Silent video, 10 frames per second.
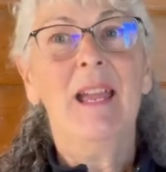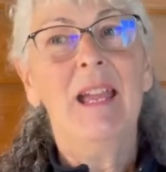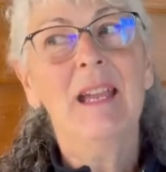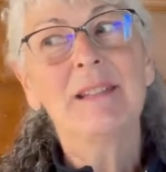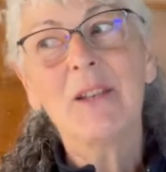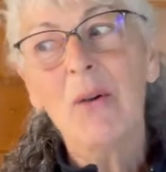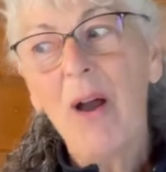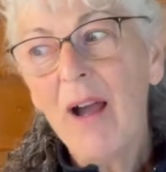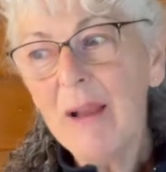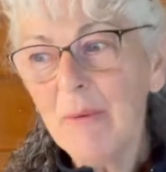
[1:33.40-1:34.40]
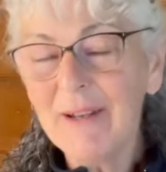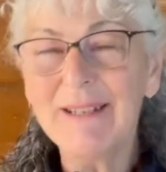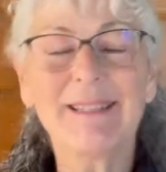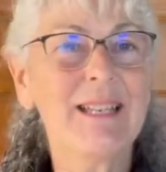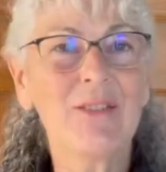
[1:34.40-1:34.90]
And so I want to
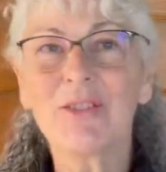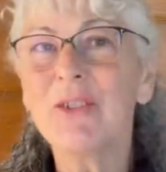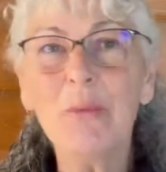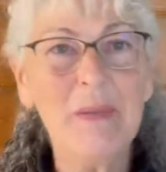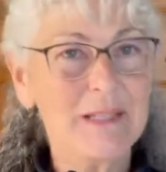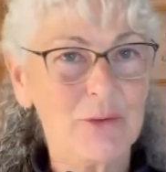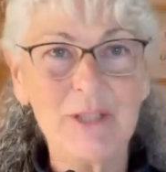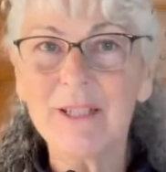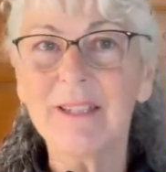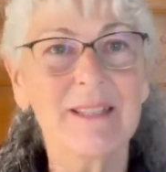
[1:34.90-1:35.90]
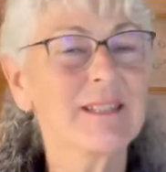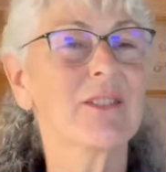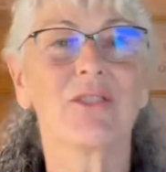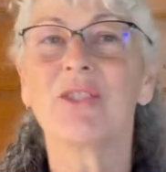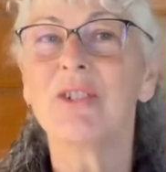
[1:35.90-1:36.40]
say there's no mystery to this,
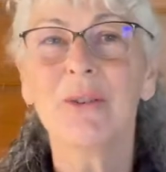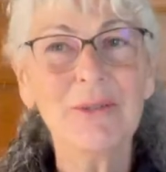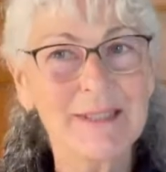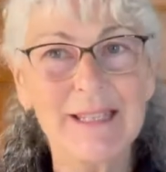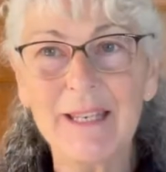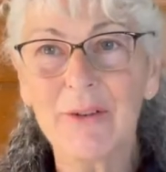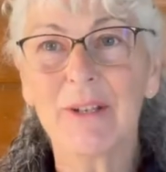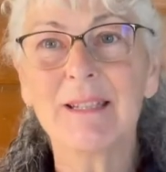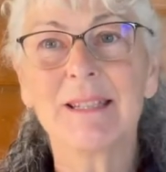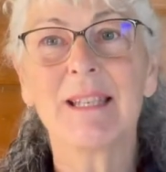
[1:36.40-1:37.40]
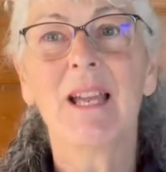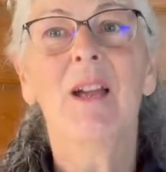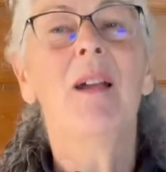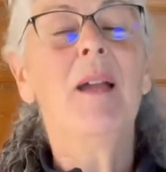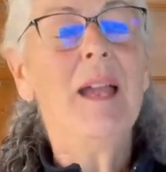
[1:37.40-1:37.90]
there's no secrets.
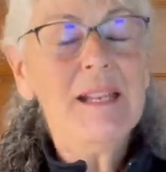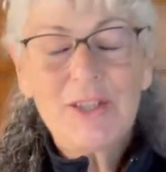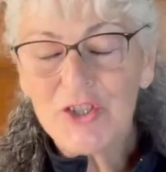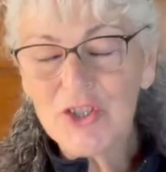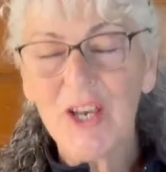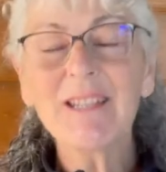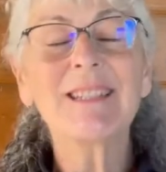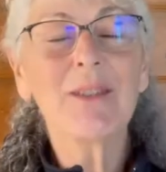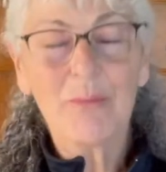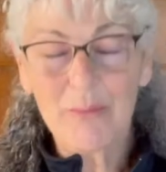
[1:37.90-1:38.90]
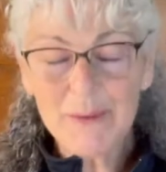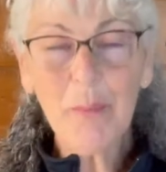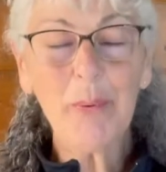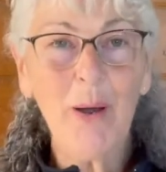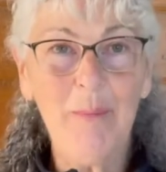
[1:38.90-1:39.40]
It's just the real
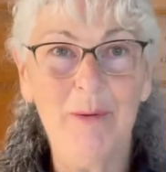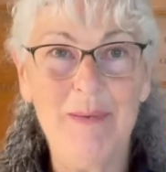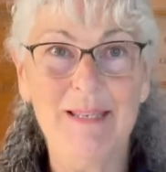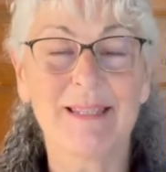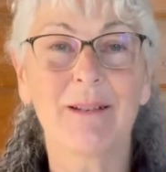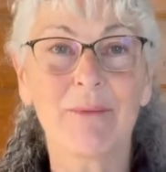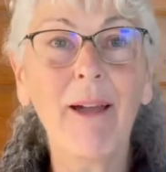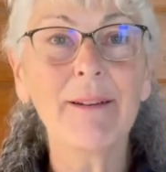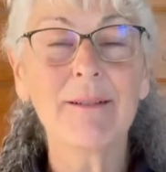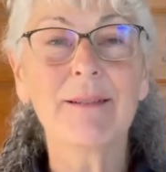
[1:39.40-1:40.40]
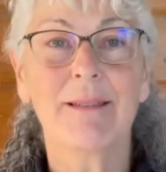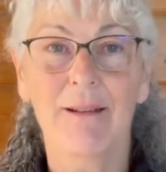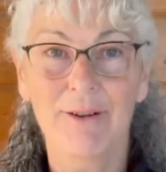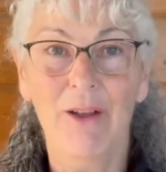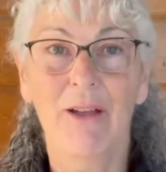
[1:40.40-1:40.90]
problem is that riders
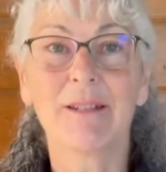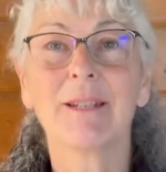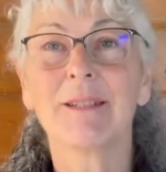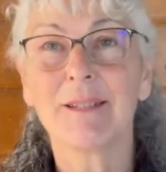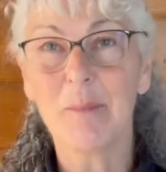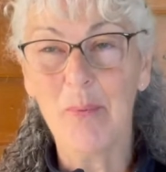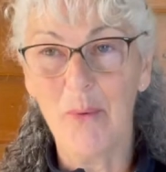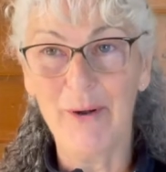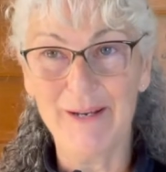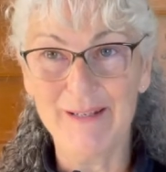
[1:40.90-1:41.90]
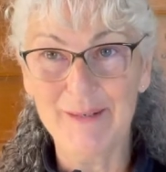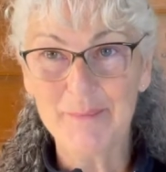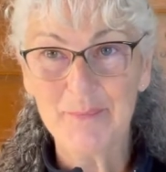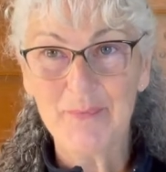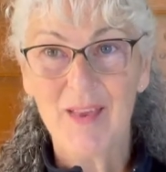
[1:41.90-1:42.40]
are not supported.
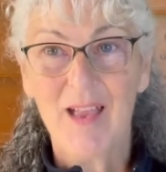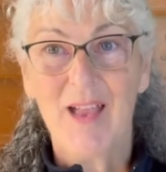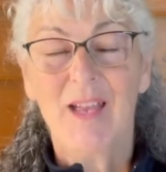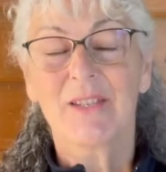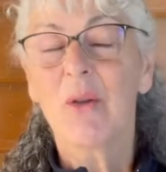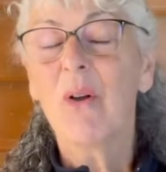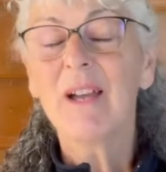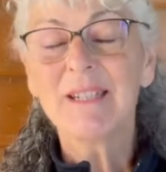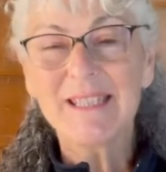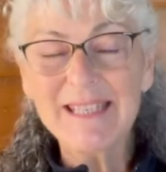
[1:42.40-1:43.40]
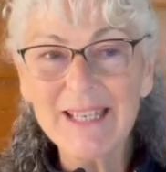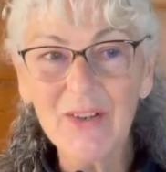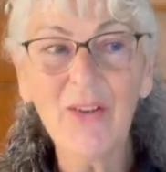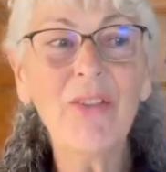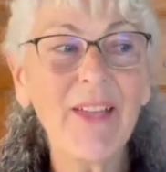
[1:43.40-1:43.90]
So
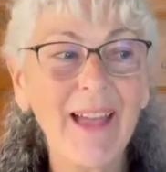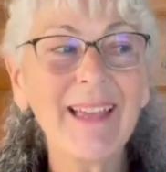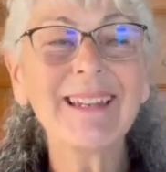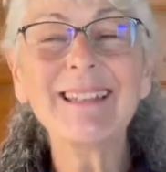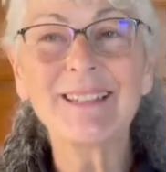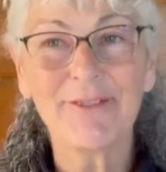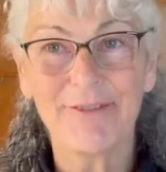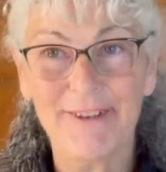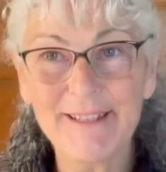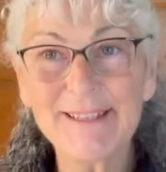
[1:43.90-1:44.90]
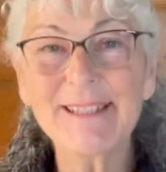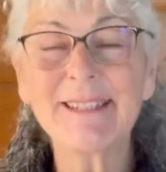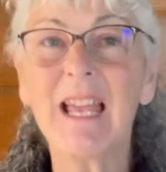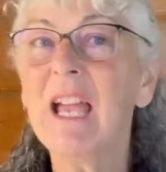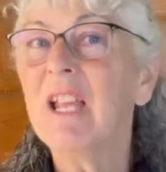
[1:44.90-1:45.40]
until that is fixed,
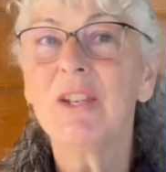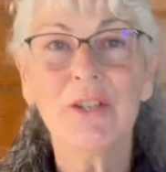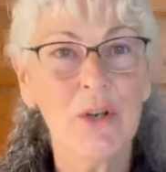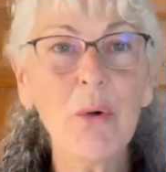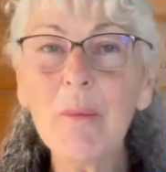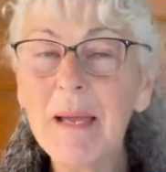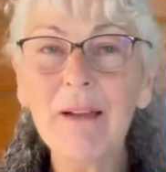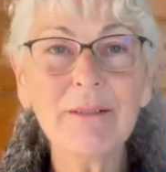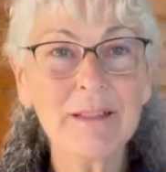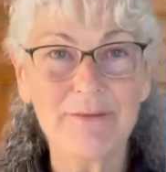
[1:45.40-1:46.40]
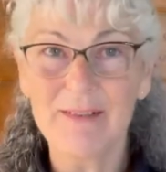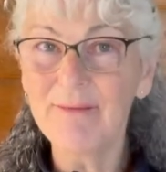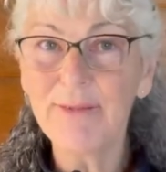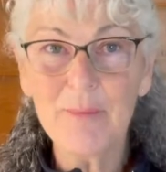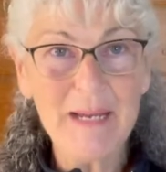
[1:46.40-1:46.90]
no amount of
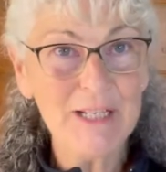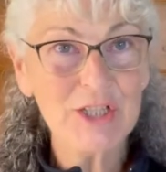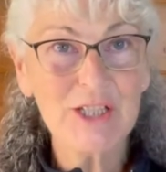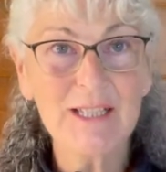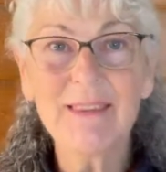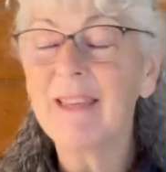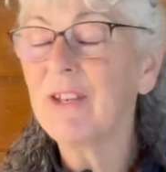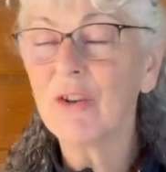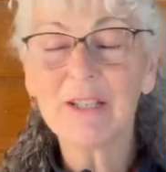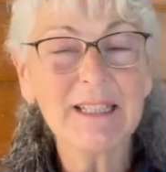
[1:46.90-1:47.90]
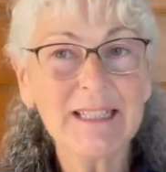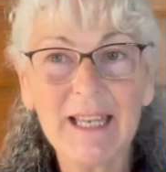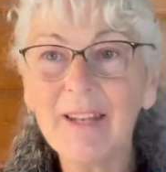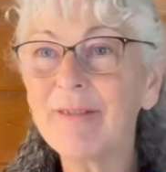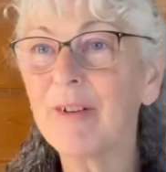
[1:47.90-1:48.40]
information that you're going to
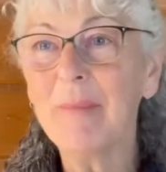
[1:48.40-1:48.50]
get from